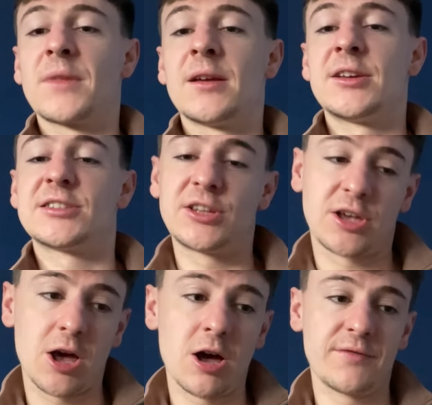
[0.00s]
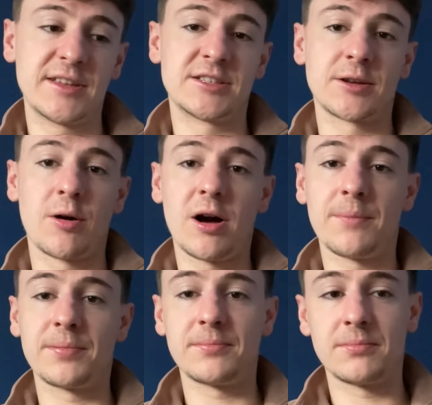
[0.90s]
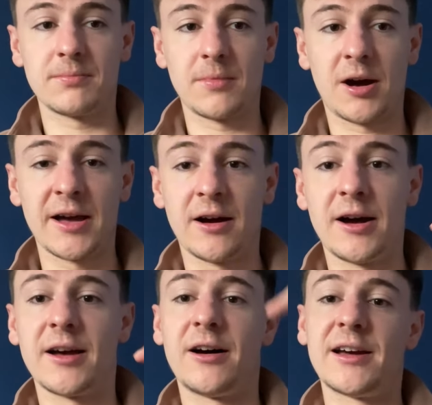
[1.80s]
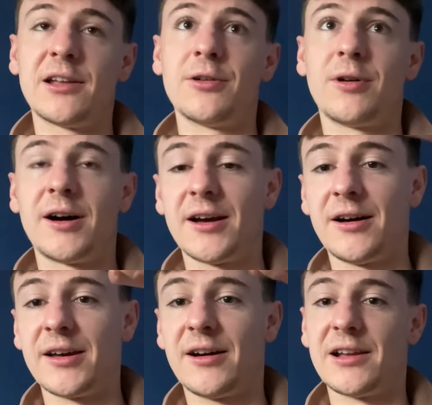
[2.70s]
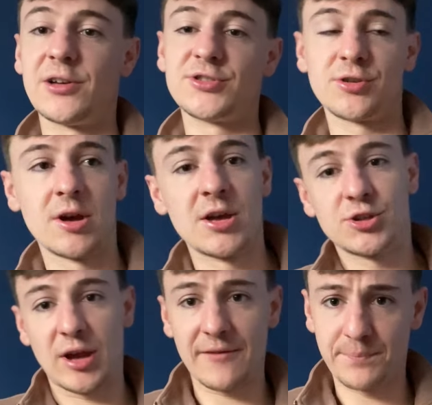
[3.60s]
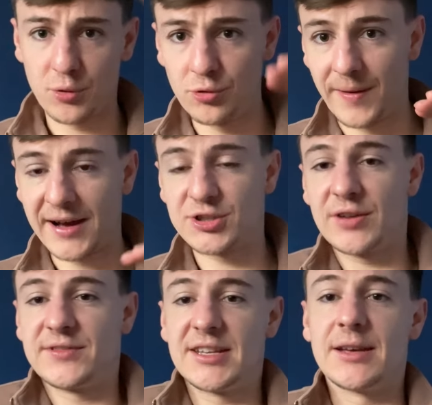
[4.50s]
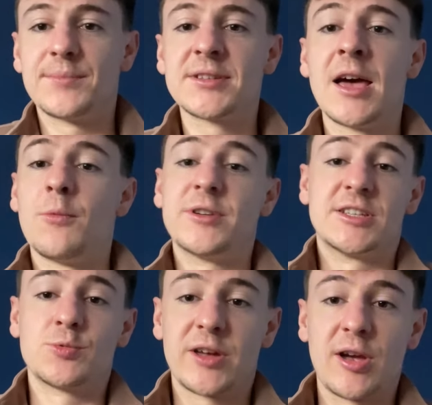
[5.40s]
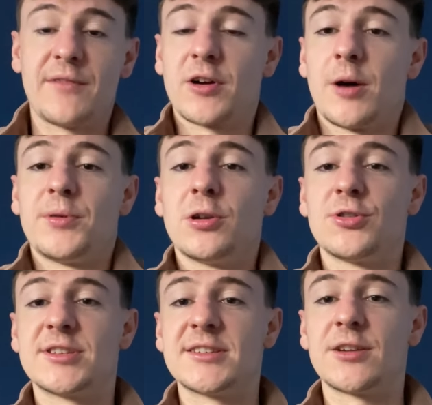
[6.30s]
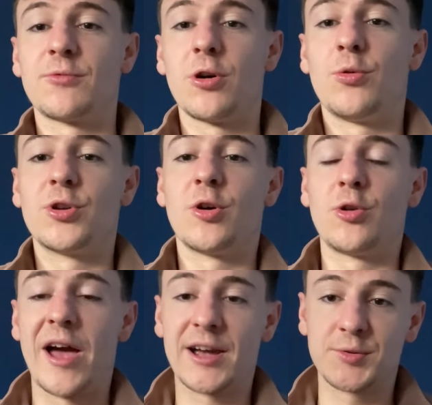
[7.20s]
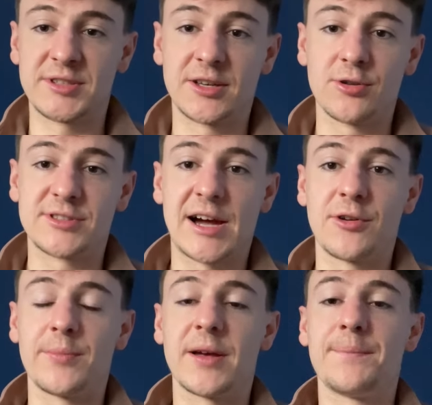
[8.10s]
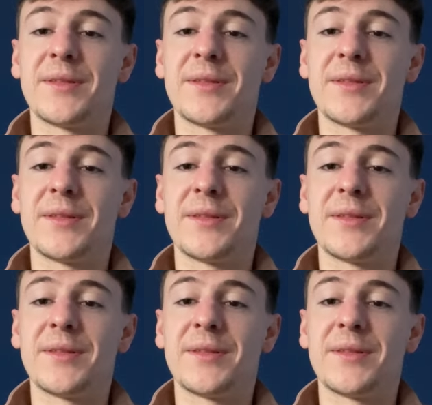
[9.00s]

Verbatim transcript: It's, the curve needs to go up, higher, high, higher, low, higher, high, higher, low. So, so you have pullbacks, you have dips, which is where you have a couple of losses in a row or your, your equity goes down a bit.